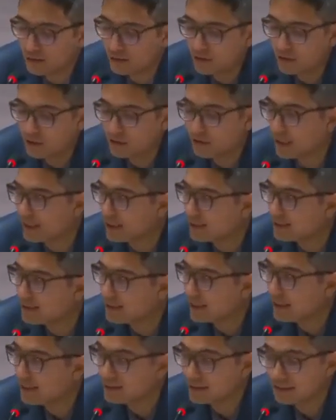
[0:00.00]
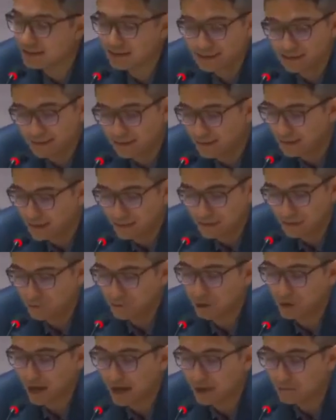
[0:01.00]
The United States,
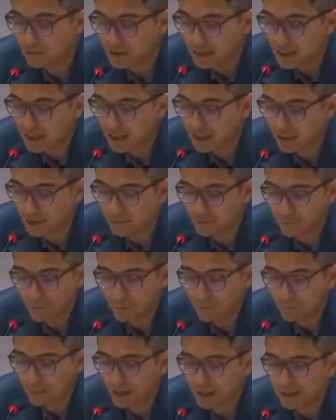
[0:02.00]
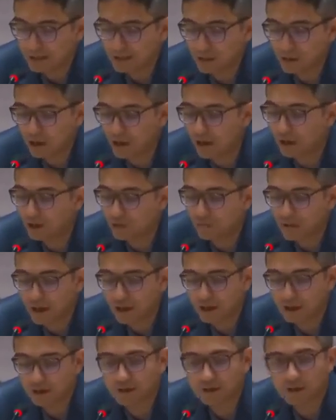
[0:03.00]
where I reside, has a long
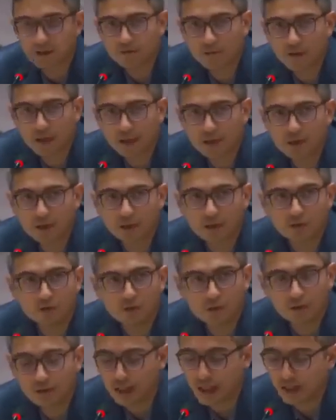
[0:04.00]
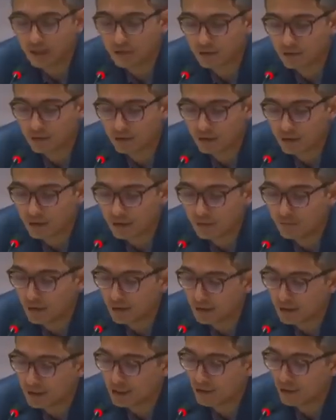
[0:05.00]
record of waging unilateral
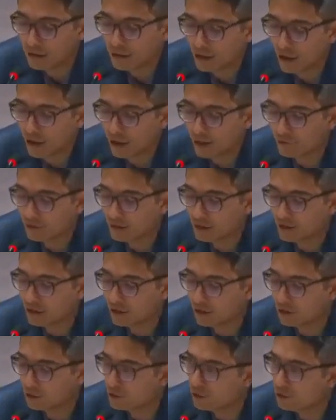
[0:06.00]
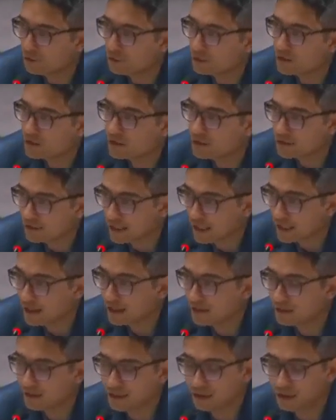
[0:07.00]
military conflict on a global
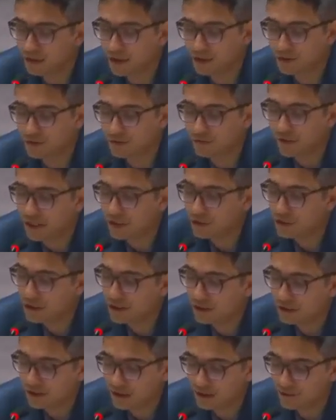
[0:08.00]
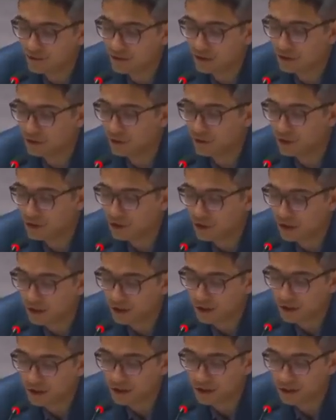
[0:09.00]
scale in contravention of the UN
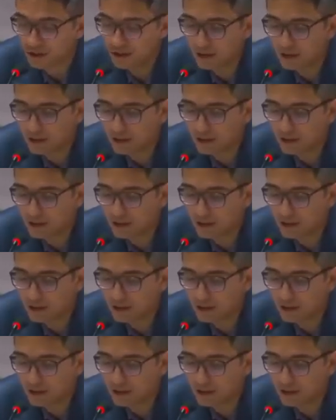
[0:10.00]
Charter,